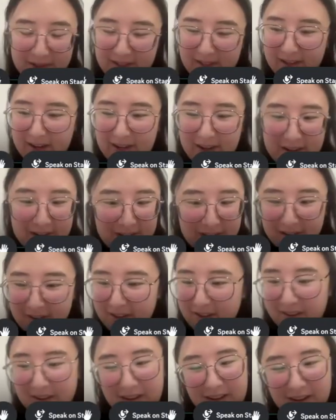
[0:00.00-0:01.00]
Just
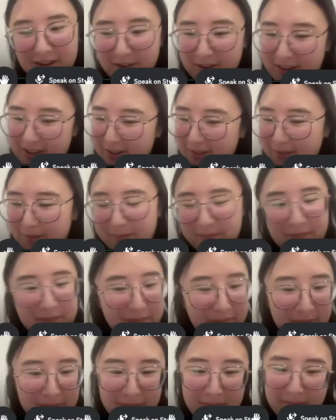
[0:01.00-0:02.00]
create
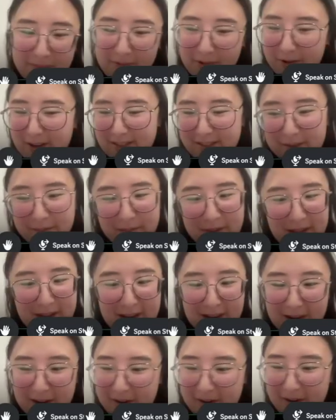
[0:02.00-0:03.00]

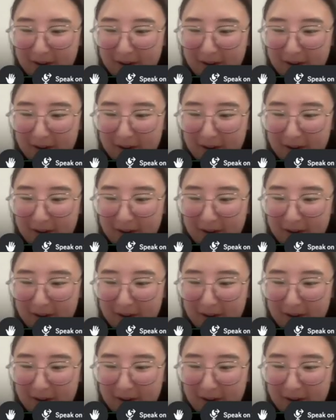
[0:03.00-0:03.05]
something,